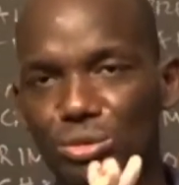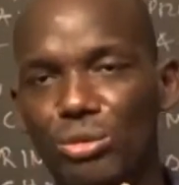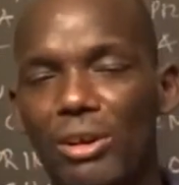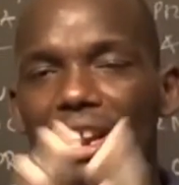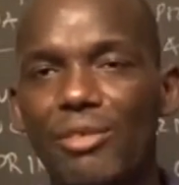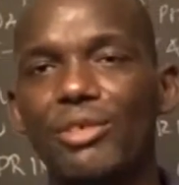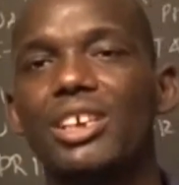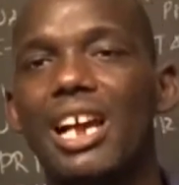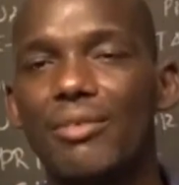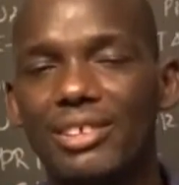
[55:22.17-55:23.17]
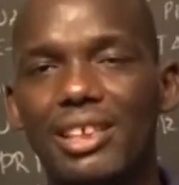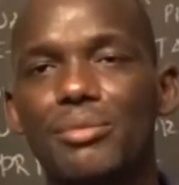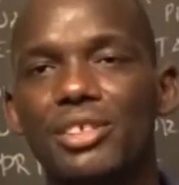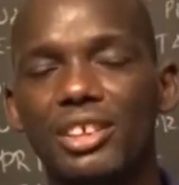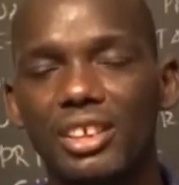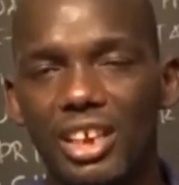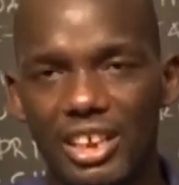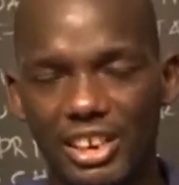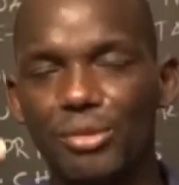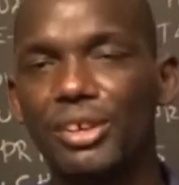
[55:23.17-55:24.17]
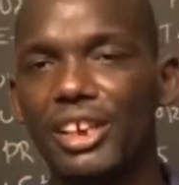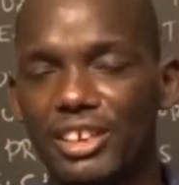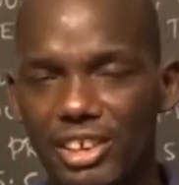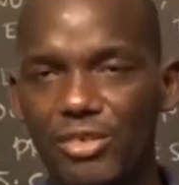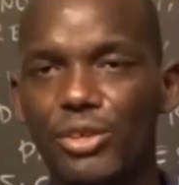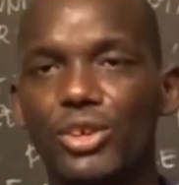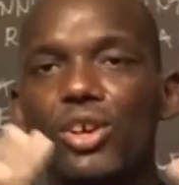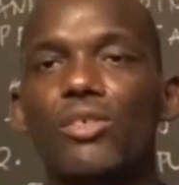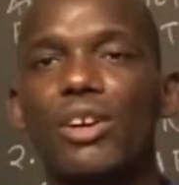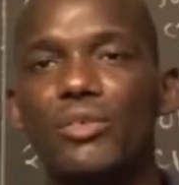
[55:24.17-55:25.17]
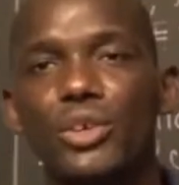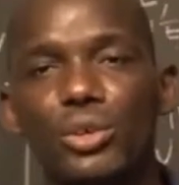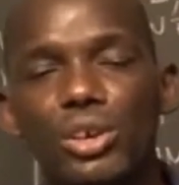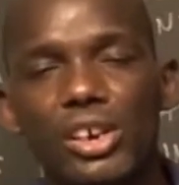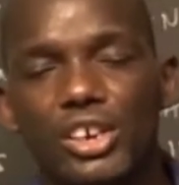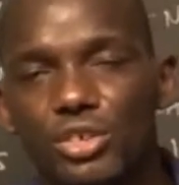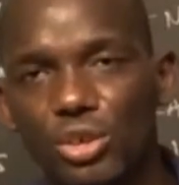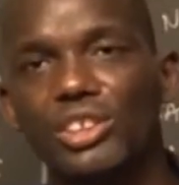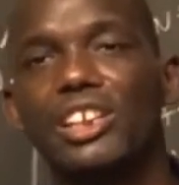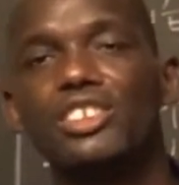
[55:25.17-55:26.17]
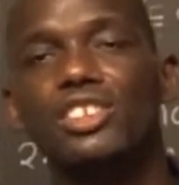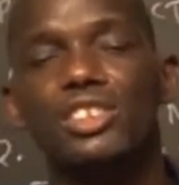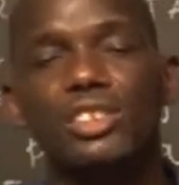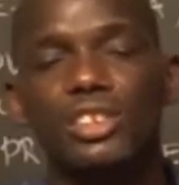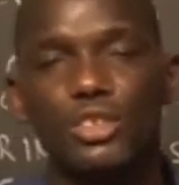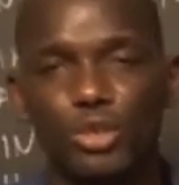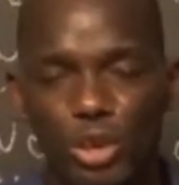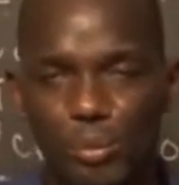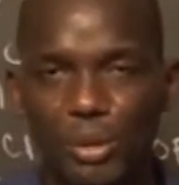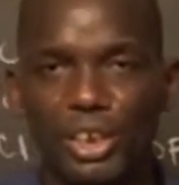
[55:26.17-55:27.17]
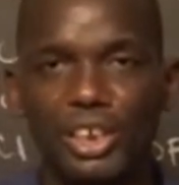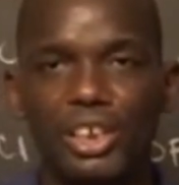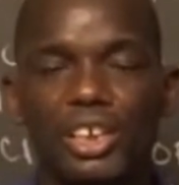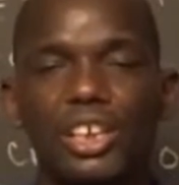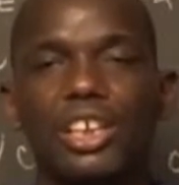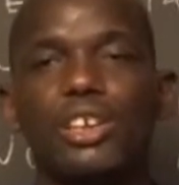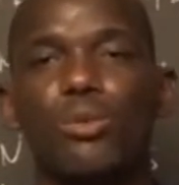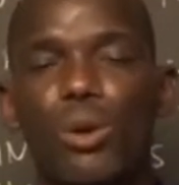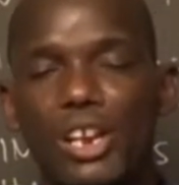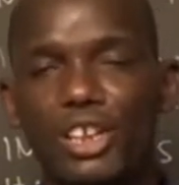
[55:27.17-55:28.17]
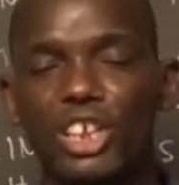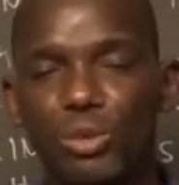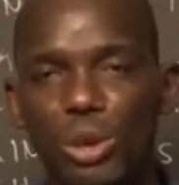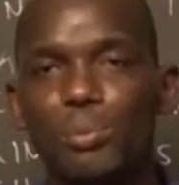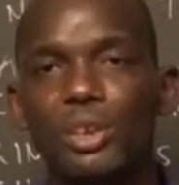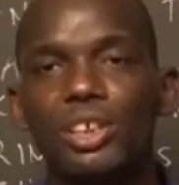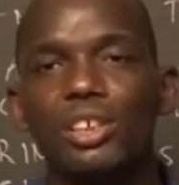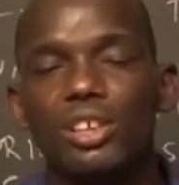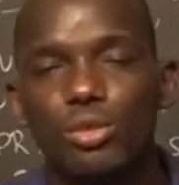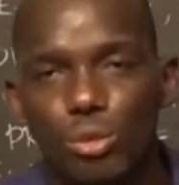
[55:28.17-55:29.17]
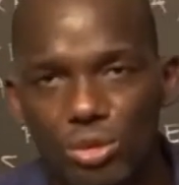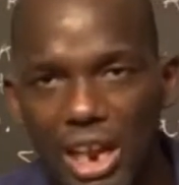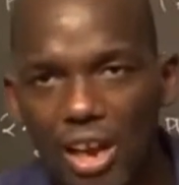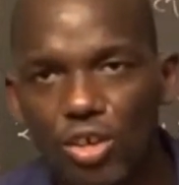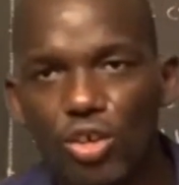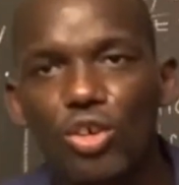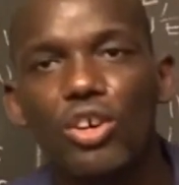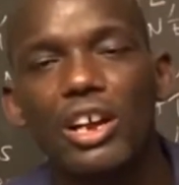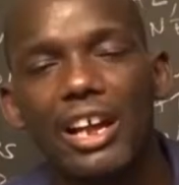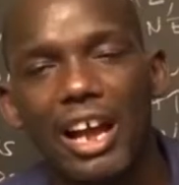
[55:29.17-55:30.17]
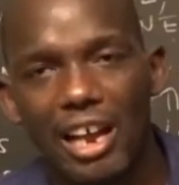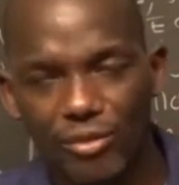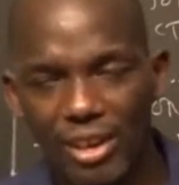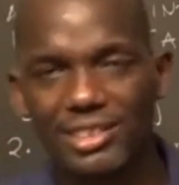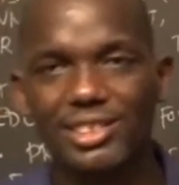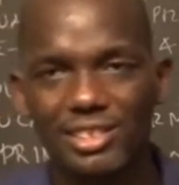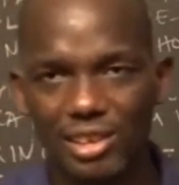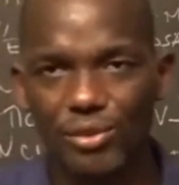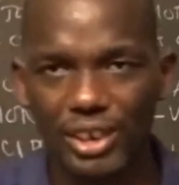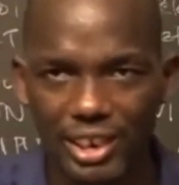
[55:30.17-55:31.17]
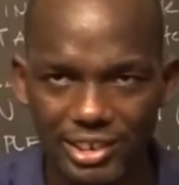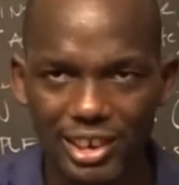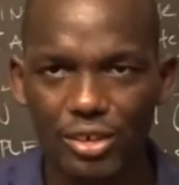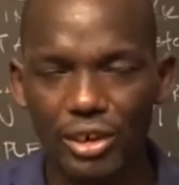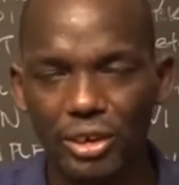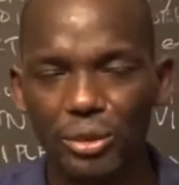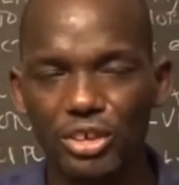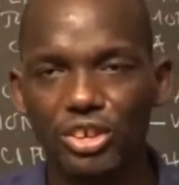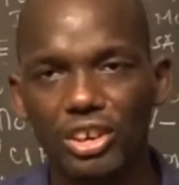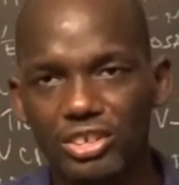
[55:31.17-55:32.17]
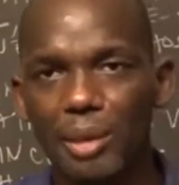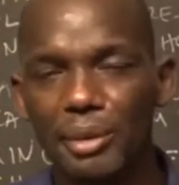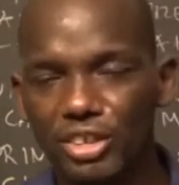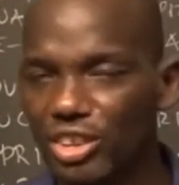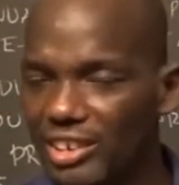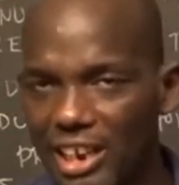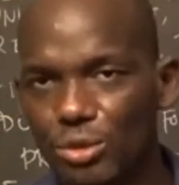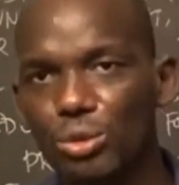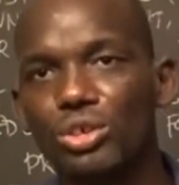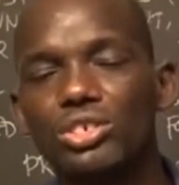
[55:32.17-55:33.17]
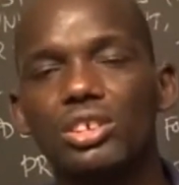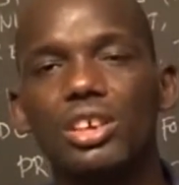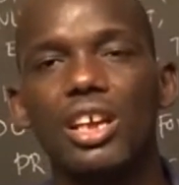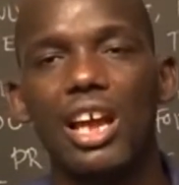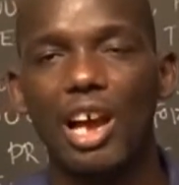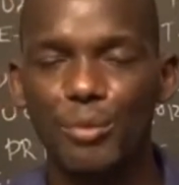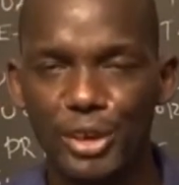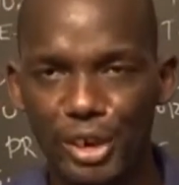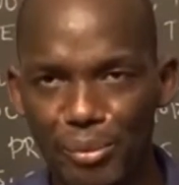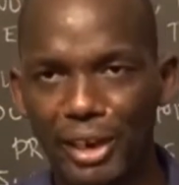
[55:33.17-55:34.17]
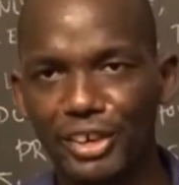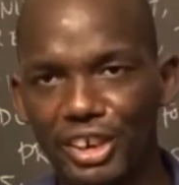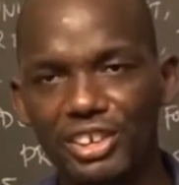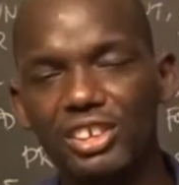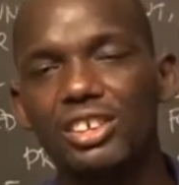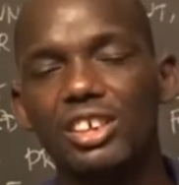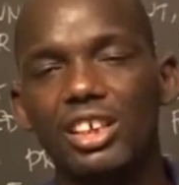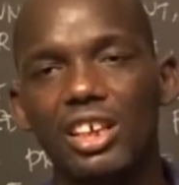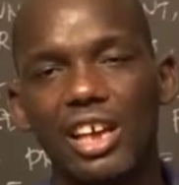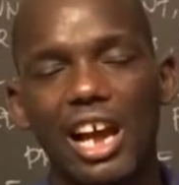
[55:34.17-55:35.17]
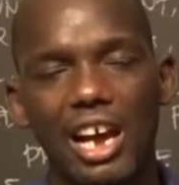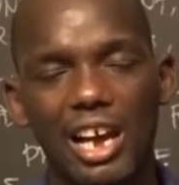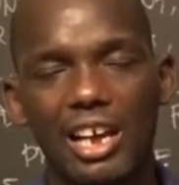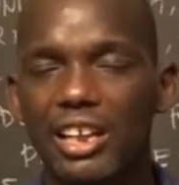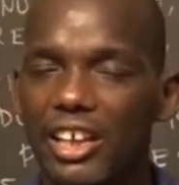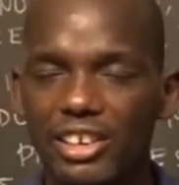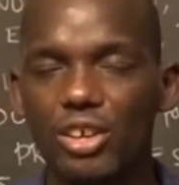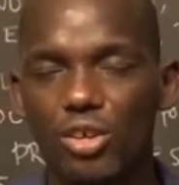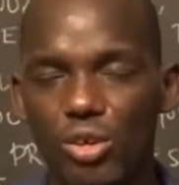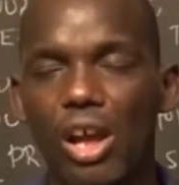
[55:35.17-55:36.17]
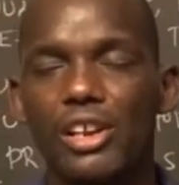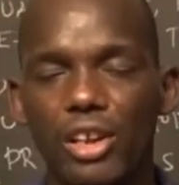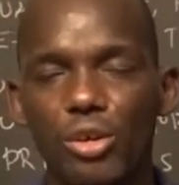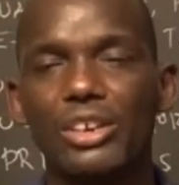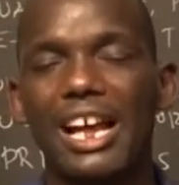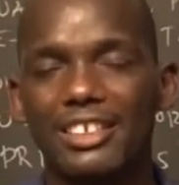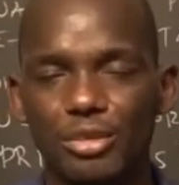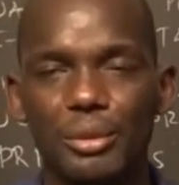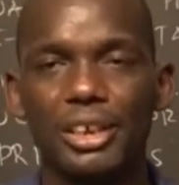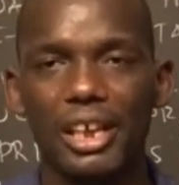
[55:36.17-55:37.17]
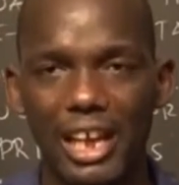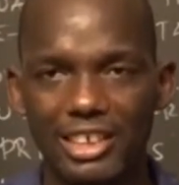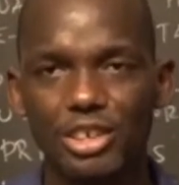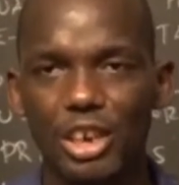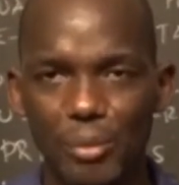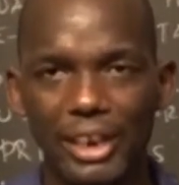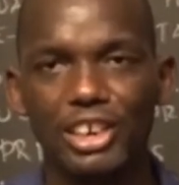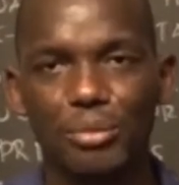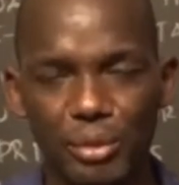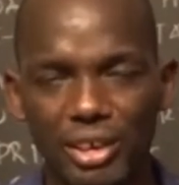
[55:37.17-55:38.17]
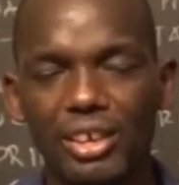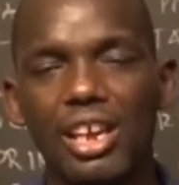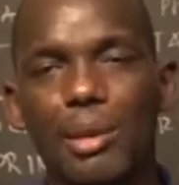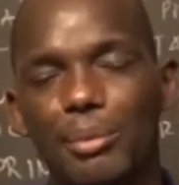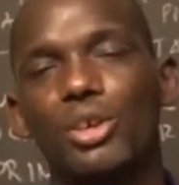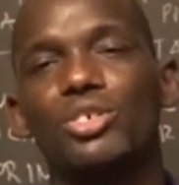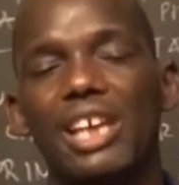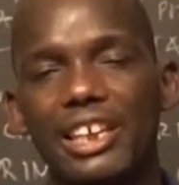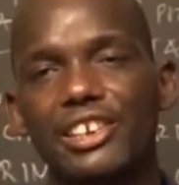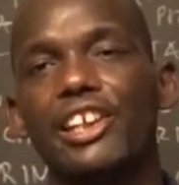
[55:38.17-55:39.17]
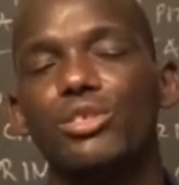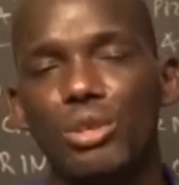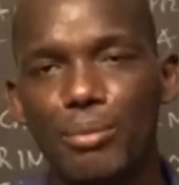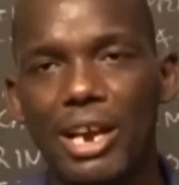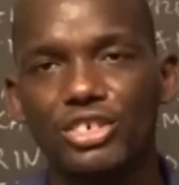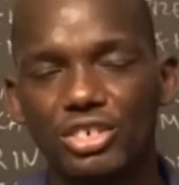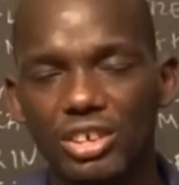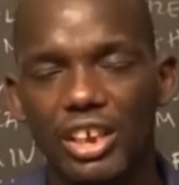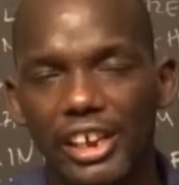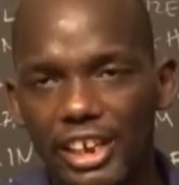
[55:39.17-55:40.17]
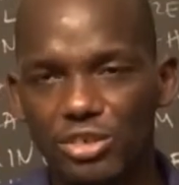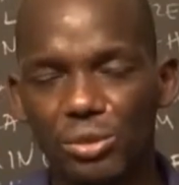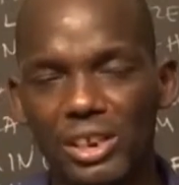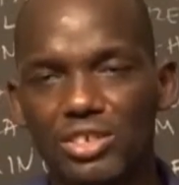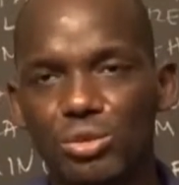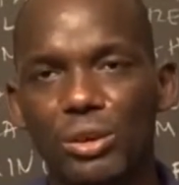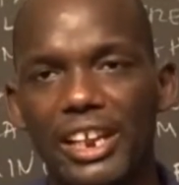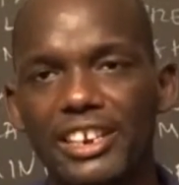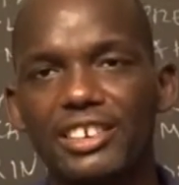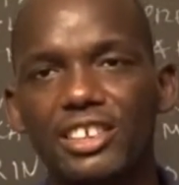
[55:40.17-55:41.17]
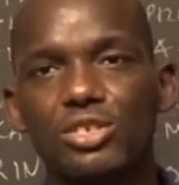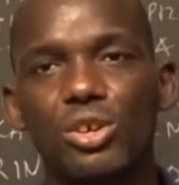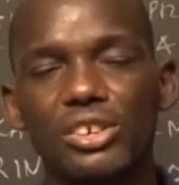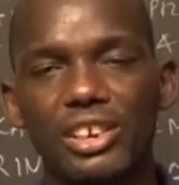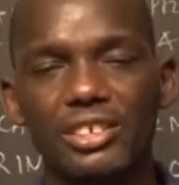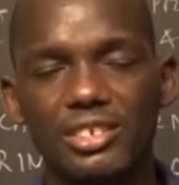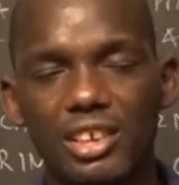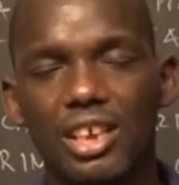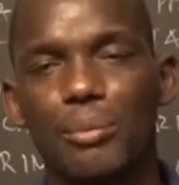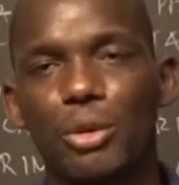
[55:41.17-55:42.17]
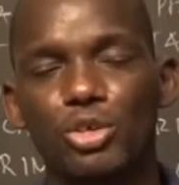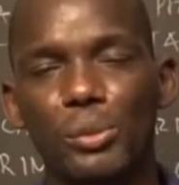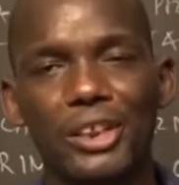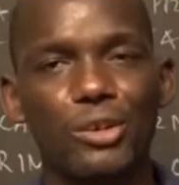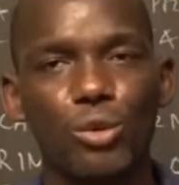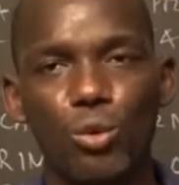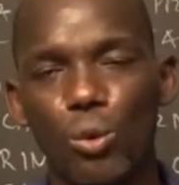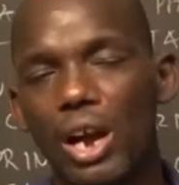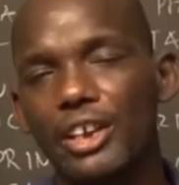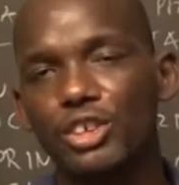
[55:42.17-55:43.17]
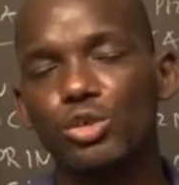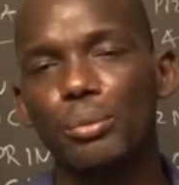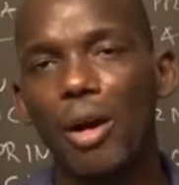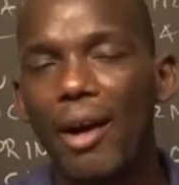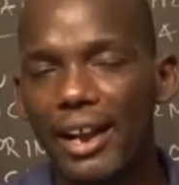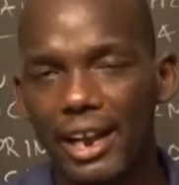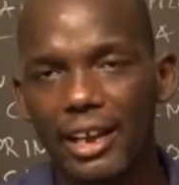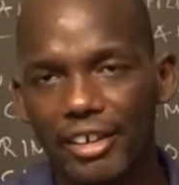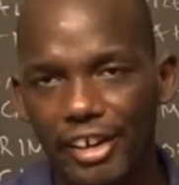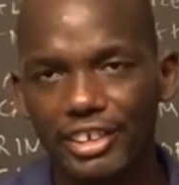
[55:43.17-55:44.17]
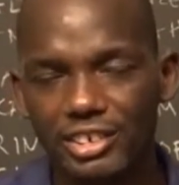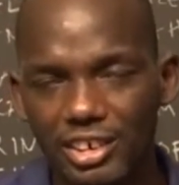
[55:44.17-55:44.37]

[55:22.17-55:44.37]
Whenever we cover something, then we can give you the overview so that you will be well equipped to tackle advanced certificate secondary education examination. That's what I've been reminded, and the Lord has reminded me, because I try to imagine students who are learning these contents possibly in Rokwa, in Sumbawanga, right?